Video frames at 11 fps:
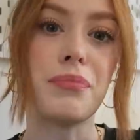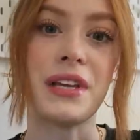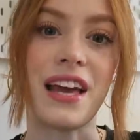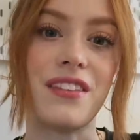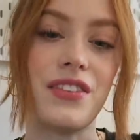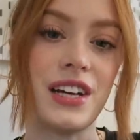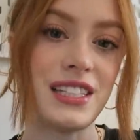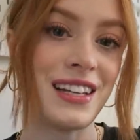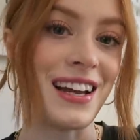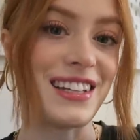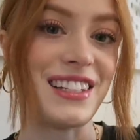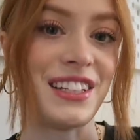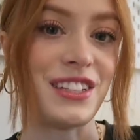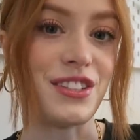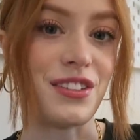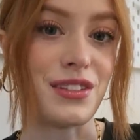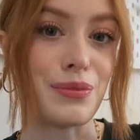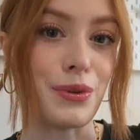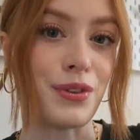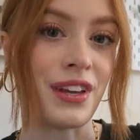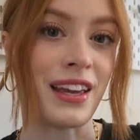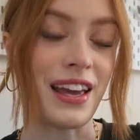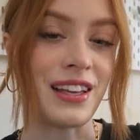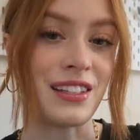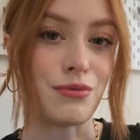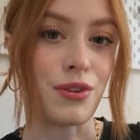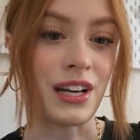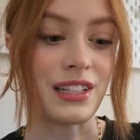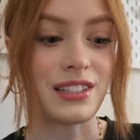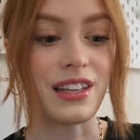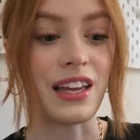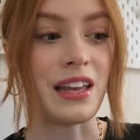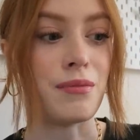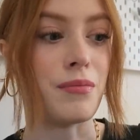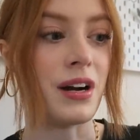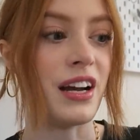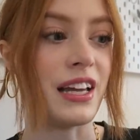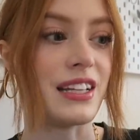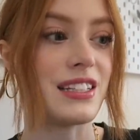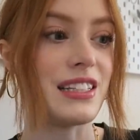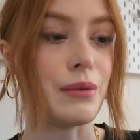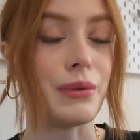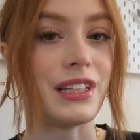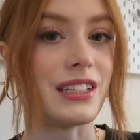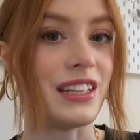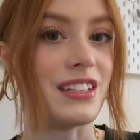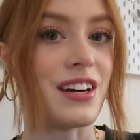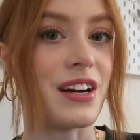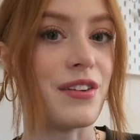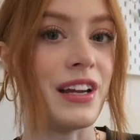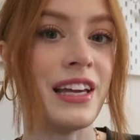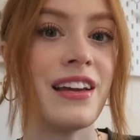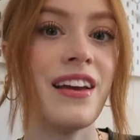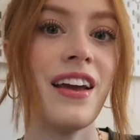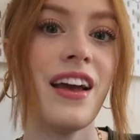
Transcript: But yeah, the first thing I actually need to do this morning is write in my CBT diary.